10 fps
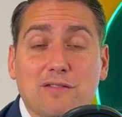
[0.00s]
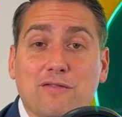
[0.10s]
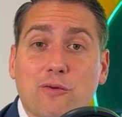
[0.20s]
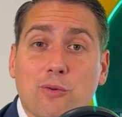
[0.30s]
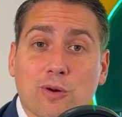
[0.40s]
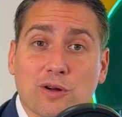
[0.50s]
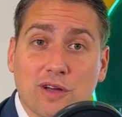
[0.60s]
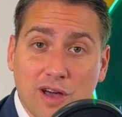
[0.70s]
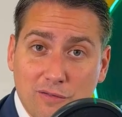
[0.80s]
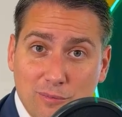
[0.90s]
for
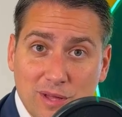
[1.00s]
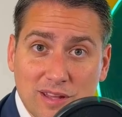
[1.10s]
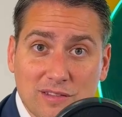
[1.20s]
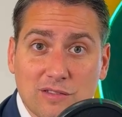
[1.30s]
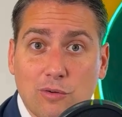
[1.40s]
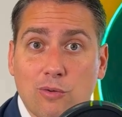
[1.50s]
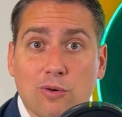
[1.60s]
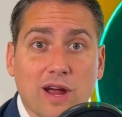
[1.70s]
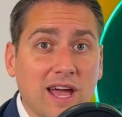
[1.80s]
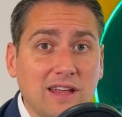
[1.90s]
governments
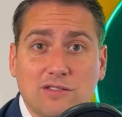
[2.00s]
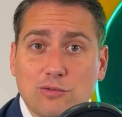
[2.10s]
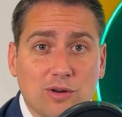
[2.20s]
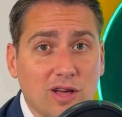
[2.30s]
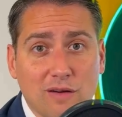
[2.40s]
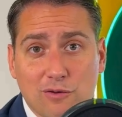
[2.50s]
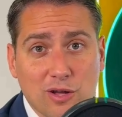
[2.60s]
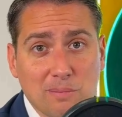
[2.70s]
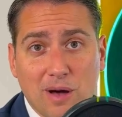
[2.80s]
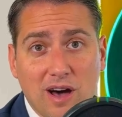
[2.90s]
or any sort of
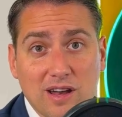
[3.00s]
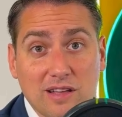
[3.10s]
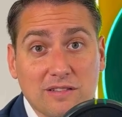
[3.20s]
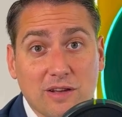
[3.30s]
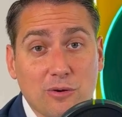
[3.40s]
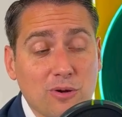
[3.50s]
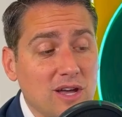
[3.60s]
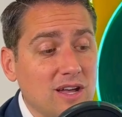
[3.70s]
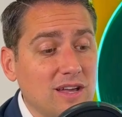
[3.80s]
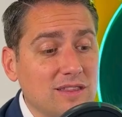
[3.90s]
governing body. So
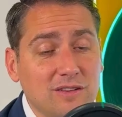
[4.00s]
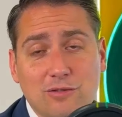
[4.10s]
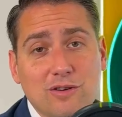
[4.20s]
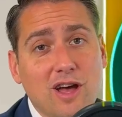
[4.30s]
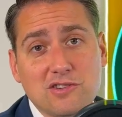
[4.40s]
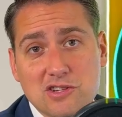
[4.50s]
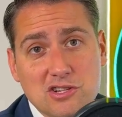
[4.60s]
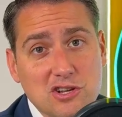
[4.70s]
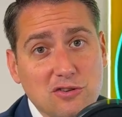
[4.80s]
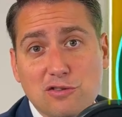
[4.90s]
these are not
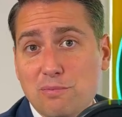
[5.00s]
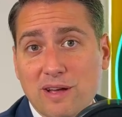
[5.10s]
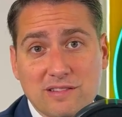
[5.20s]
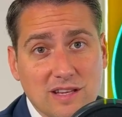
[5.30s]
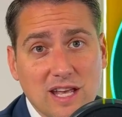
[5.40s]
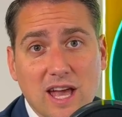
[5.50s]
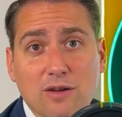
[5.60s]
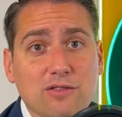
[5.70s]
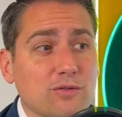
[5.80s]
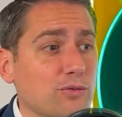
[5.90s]
just used by city
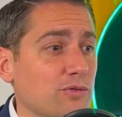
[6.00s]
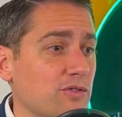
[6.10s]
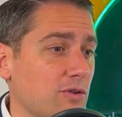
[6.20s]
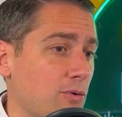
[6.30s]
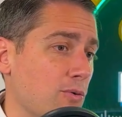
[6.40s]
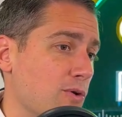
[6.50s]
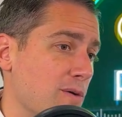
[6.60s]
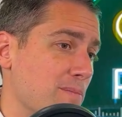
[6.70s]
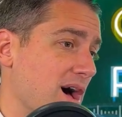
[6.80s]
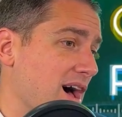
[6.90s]
councils or
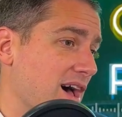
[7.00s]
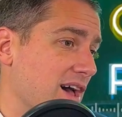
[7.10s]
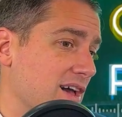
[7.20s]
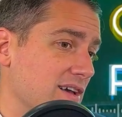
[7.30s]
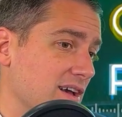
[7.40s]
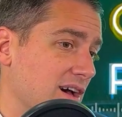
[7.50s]
by,